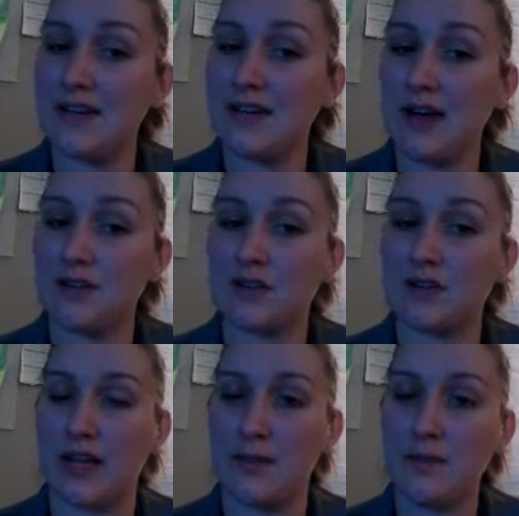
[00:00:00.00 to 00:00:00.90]
have a
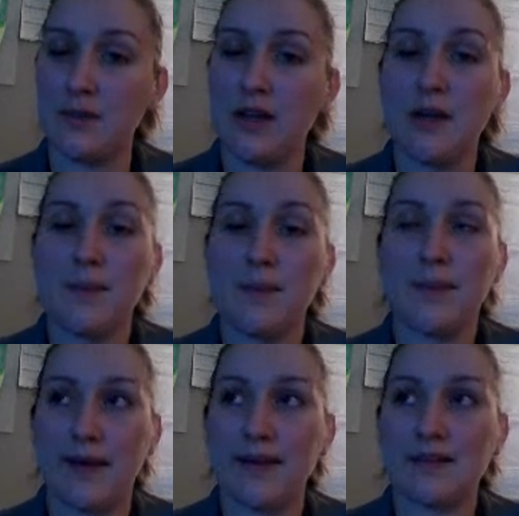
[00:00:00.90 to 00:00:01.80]
counterclaim,
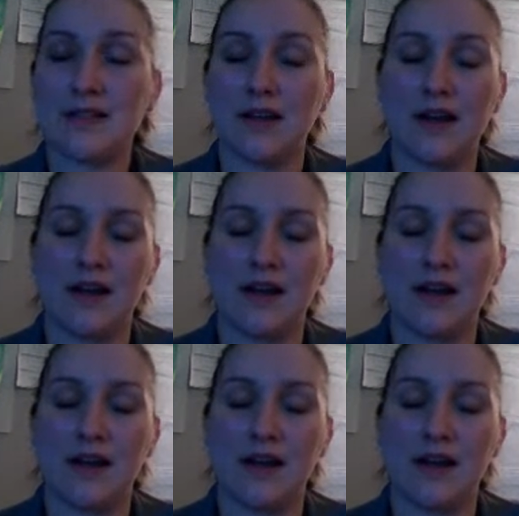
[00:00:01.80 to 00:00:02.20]
but